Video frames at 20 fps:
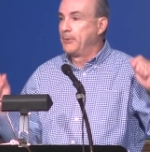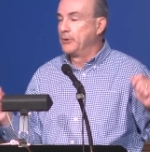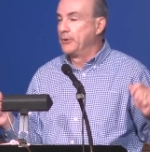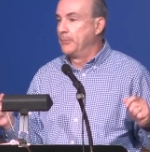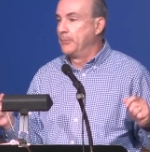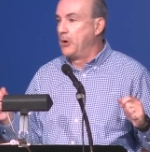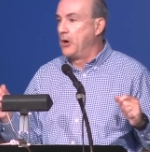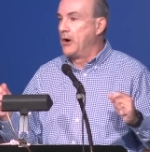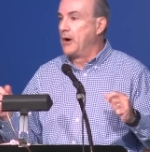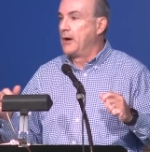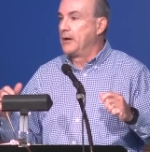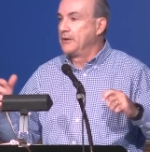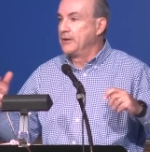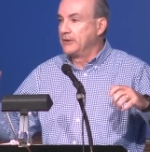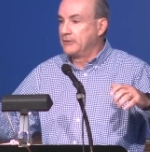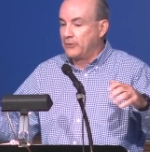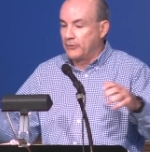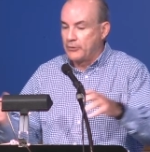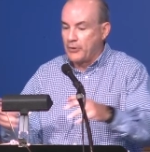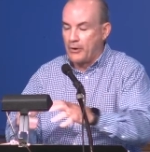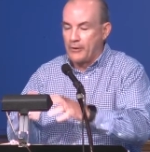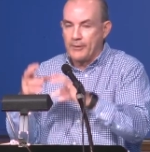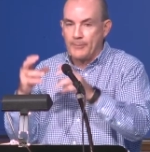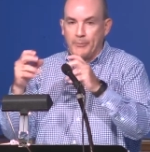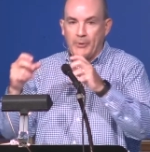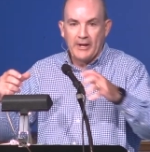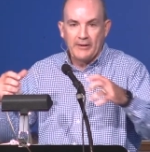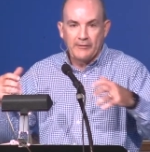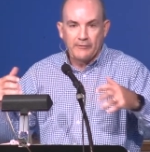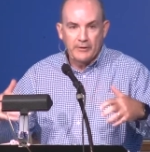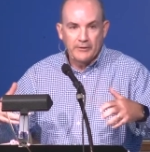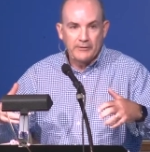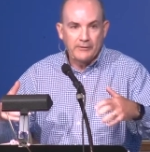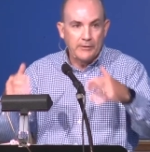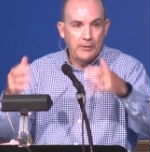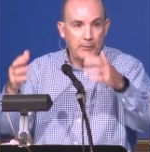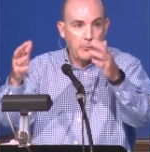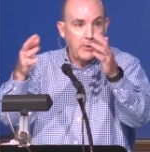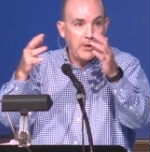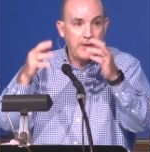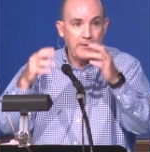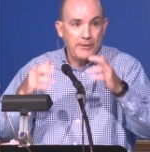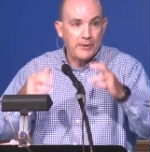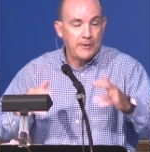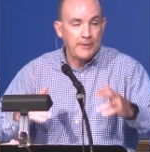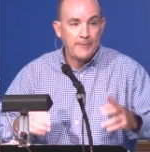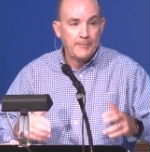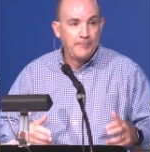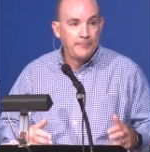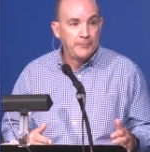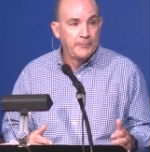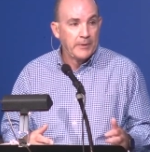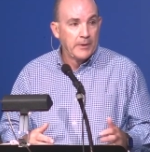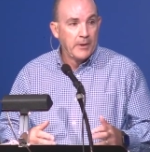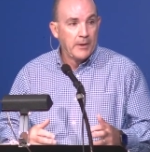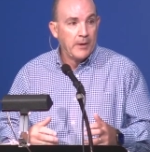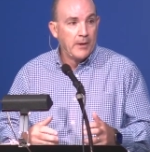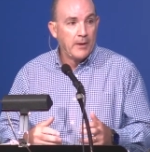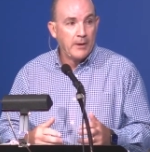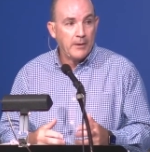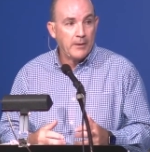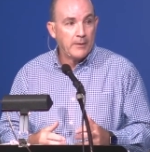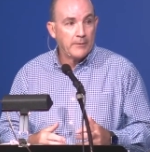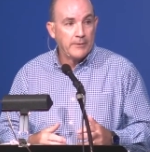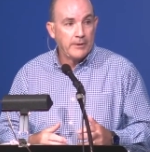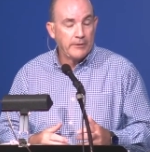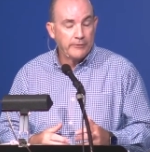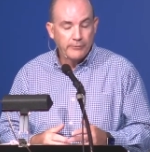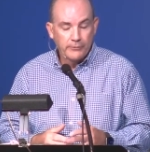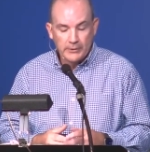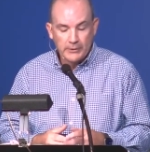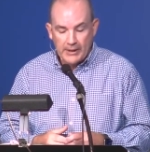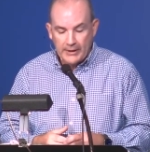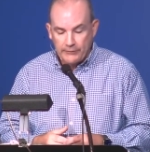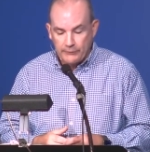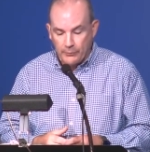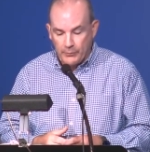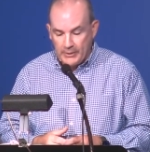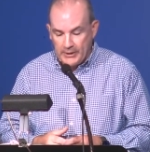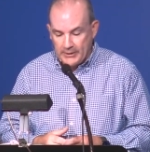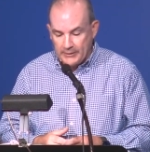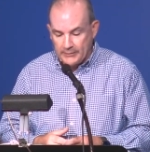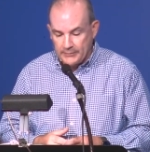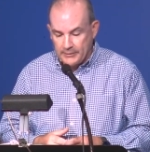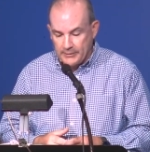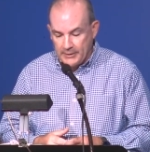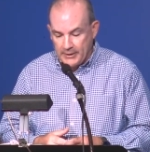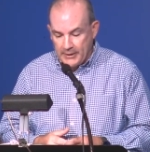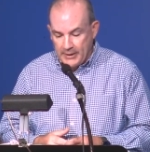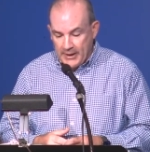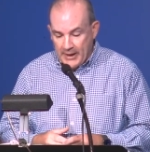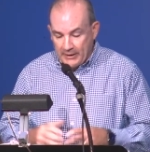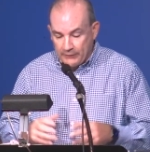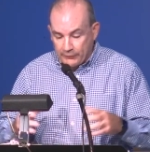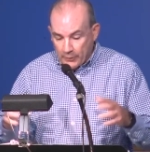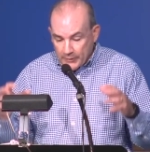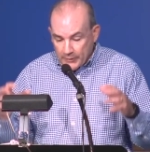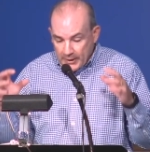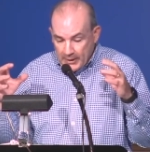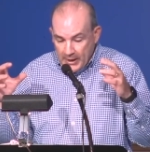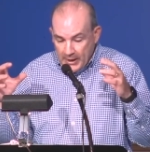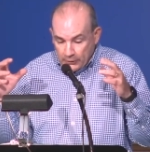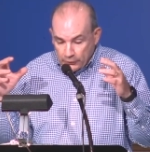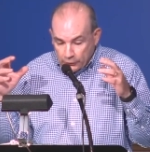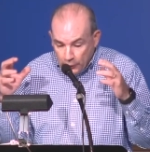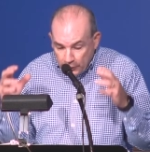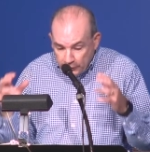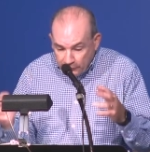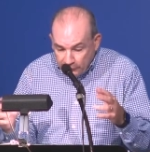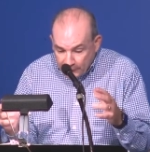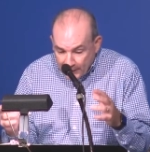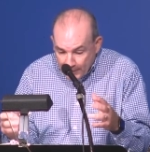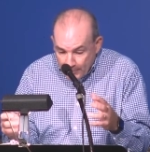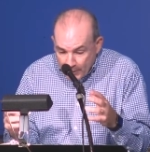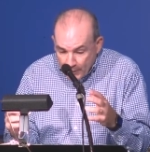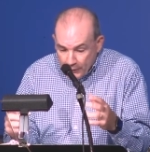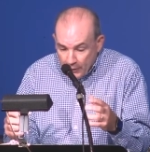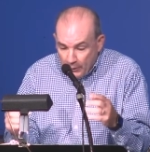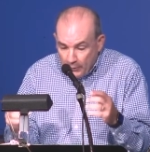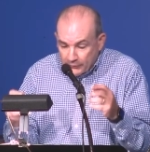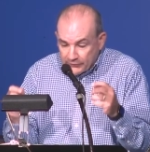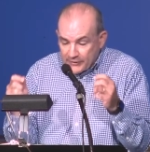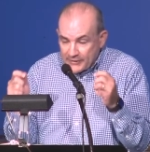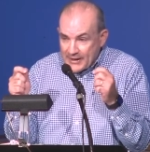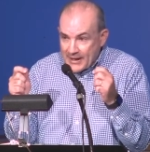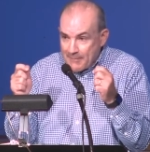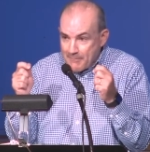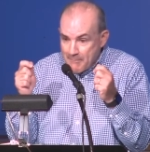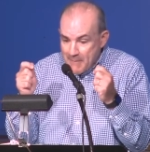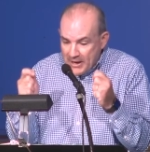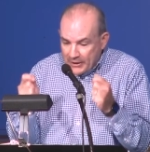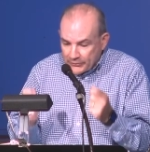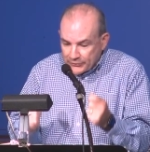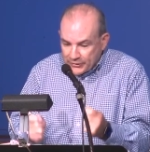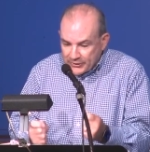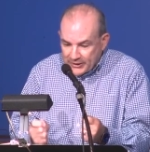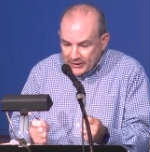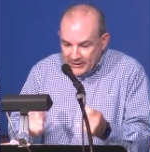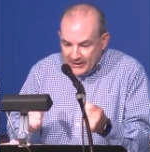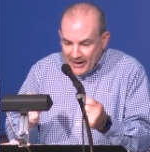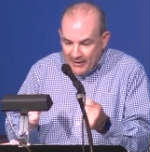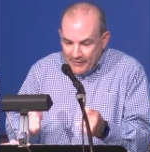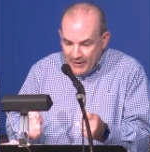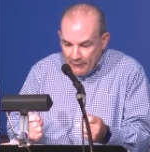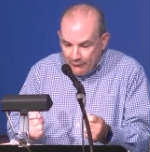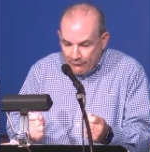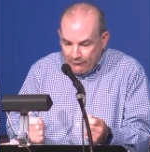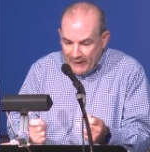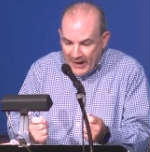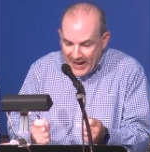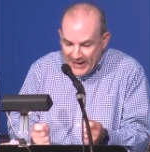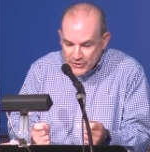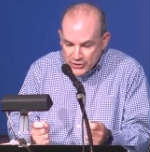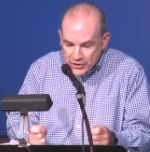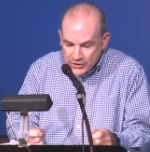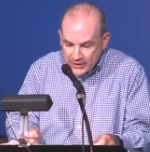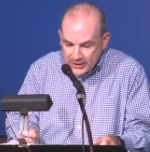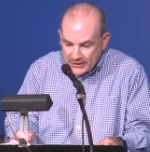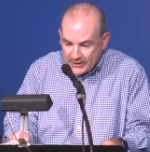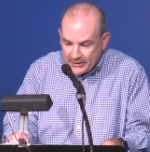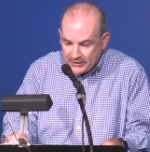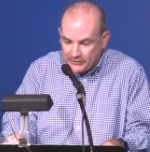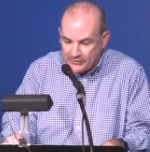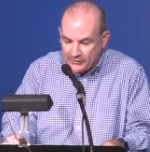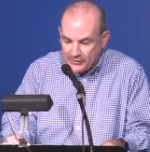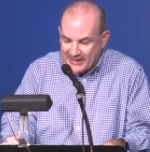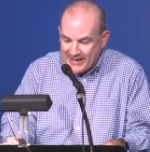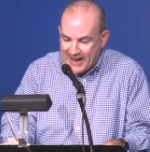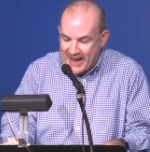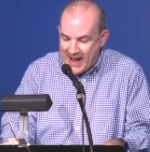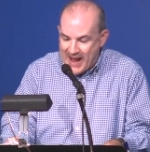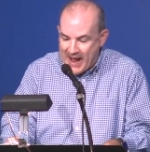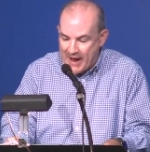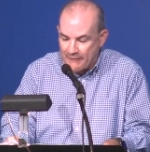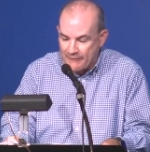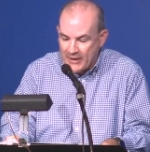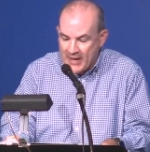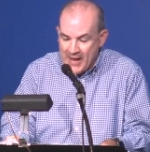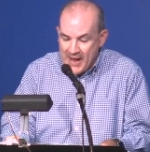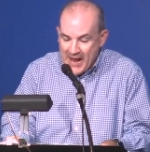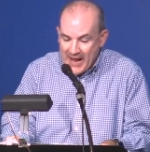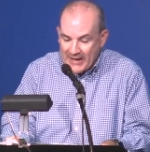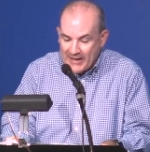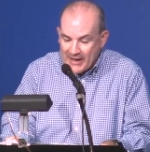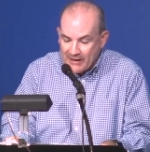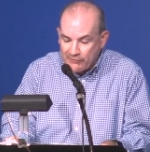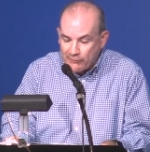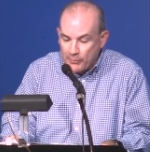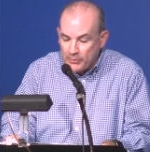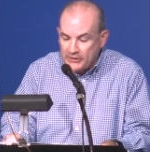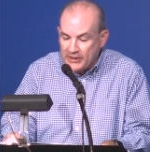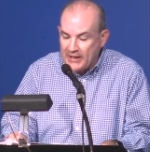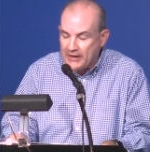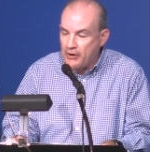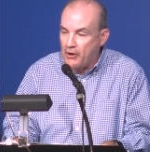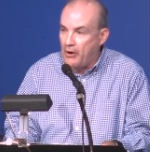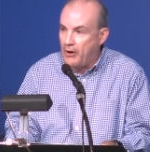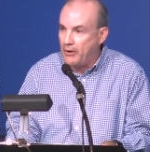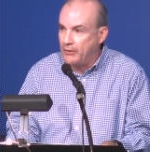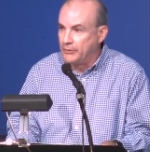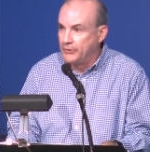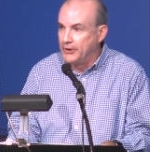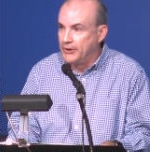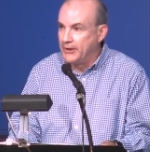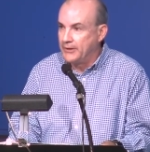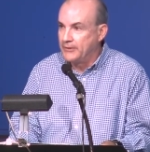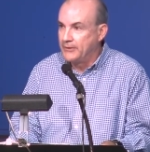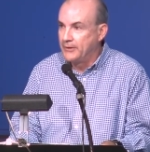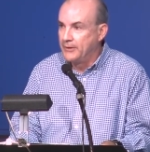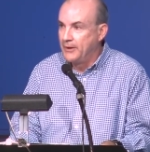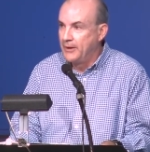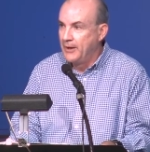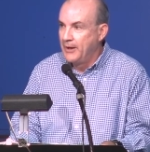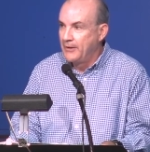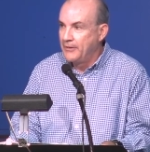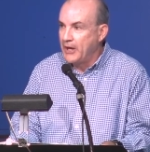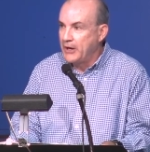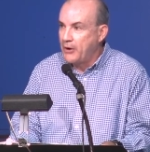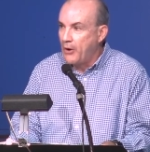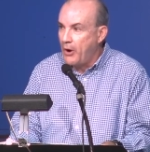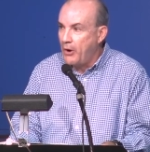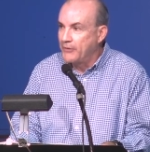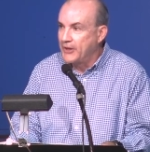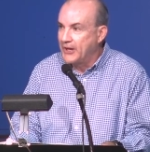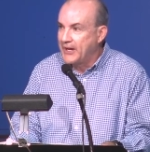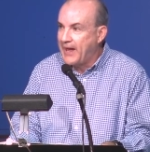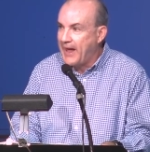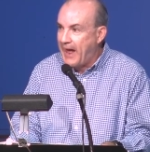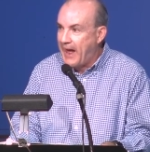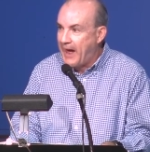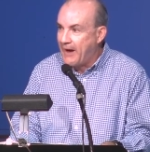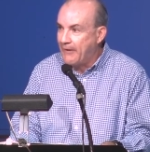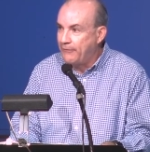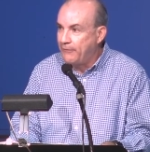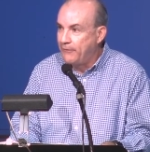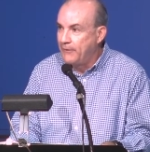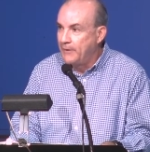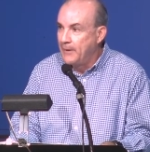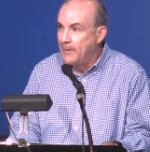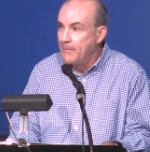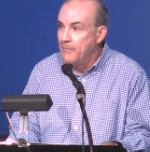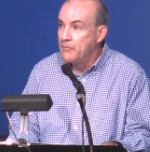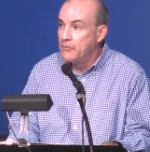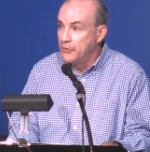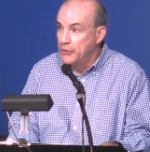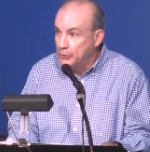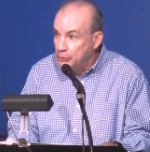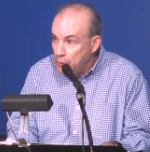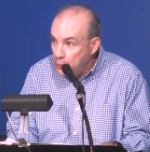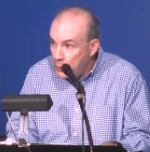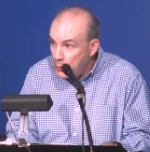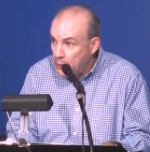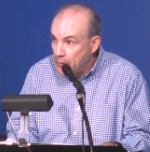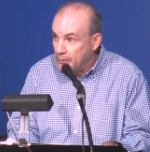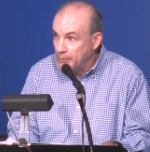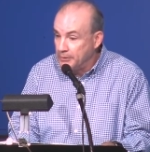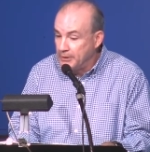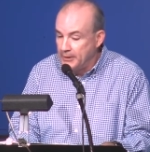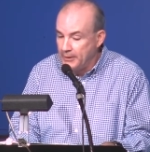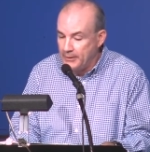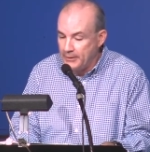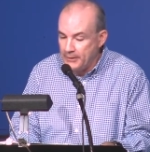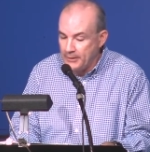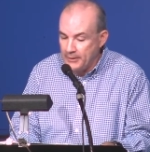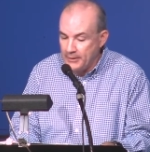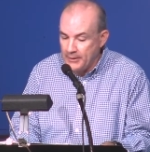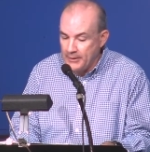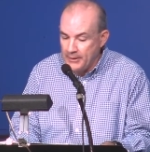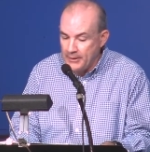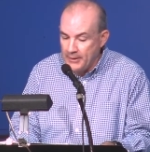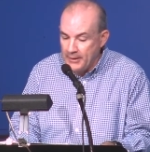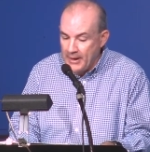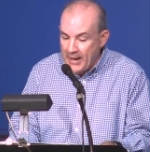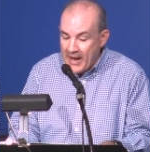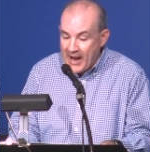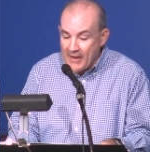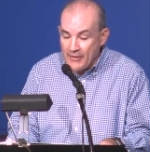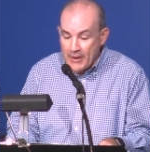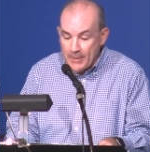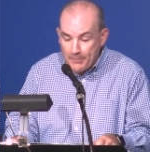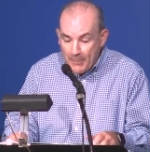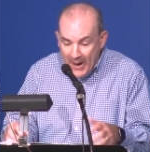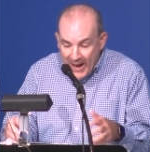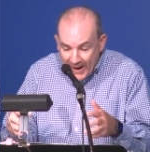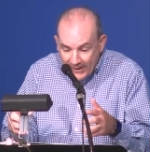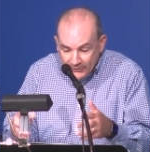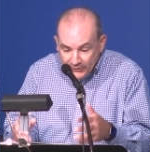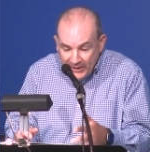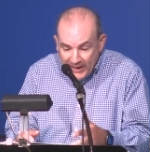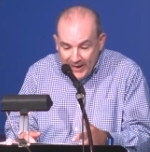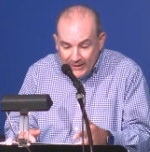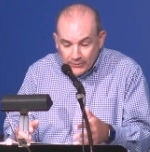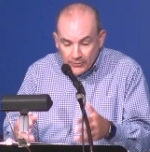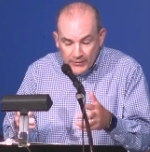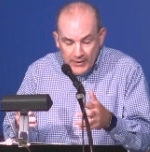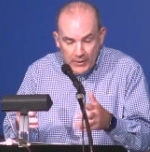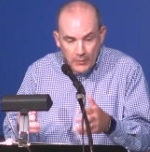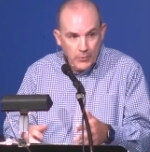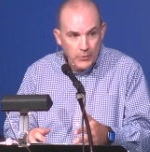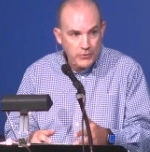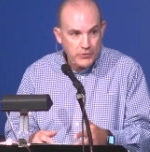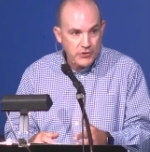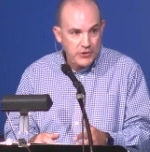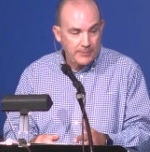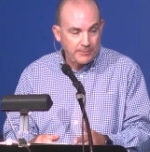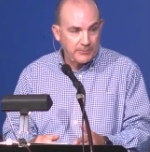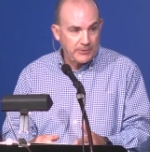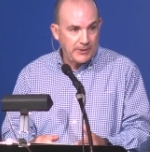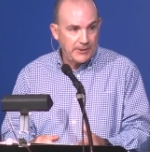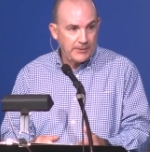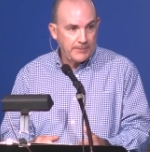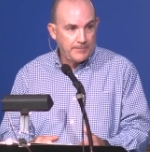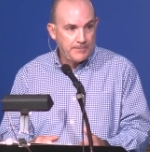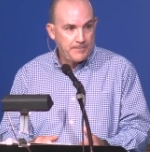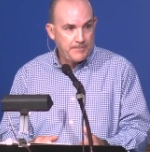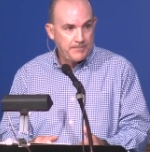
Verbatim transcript: put them on. They took all the bracelets and away the, uh, the Israelites went. And so they took some of those and they melted it down. They fashioned it into a calf. And guess what they called it? They called the calf the Lord. And they bowed down and they worshiped it.